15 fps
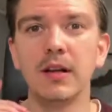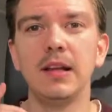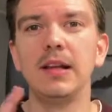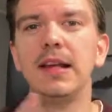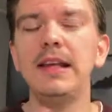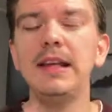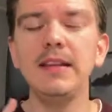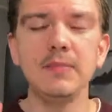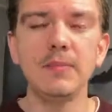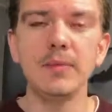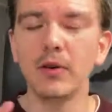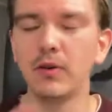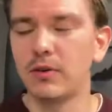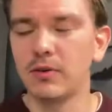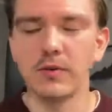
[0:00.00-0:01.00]
easy
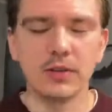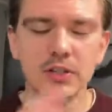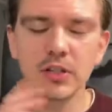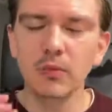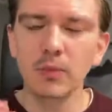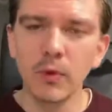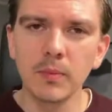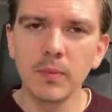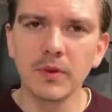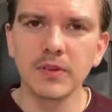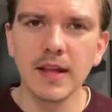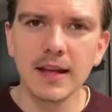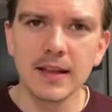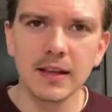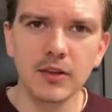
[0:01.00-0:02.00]
or just one
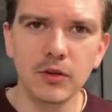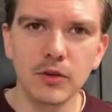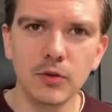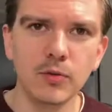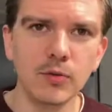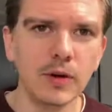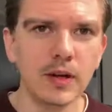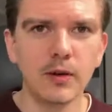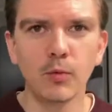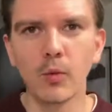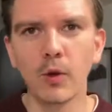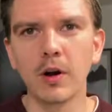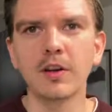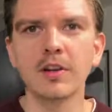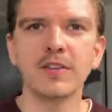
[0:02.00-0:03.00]
mistake that you do in
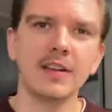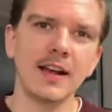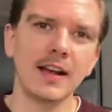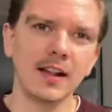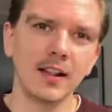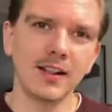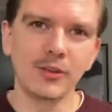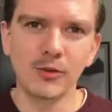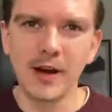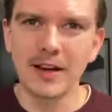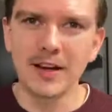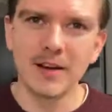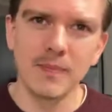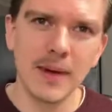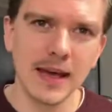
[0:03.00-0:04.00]
one cell right in
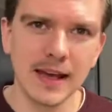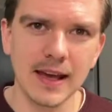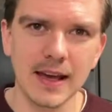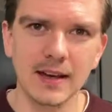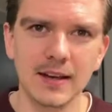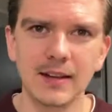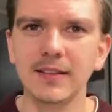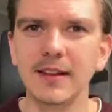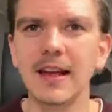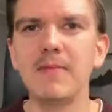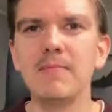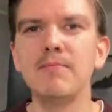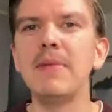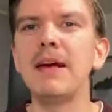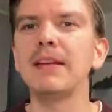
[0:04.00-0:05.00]
the back end, this
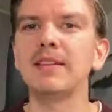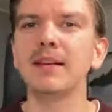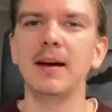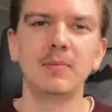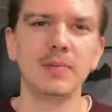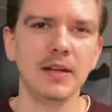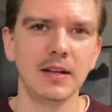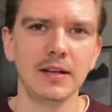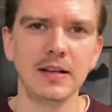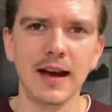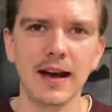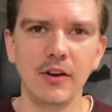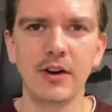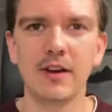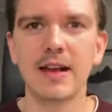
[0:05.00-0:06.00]
can mess up the
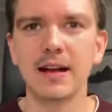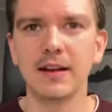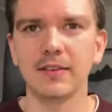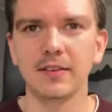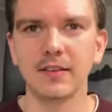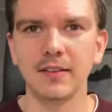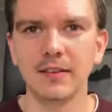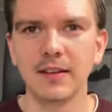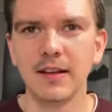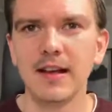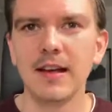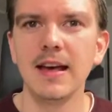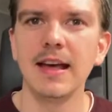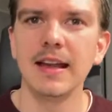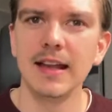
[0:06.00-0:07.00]
entire analysis,
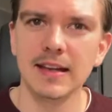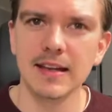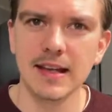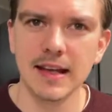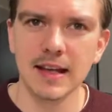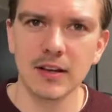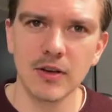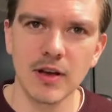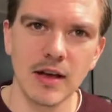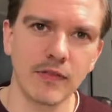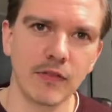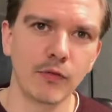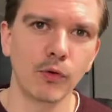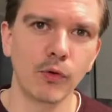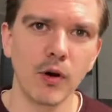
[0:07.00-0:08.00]
and at the end you have a
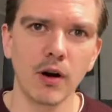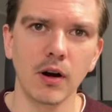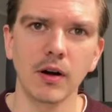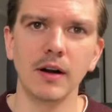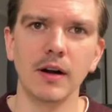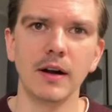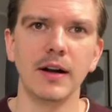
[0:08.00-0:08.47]
wrong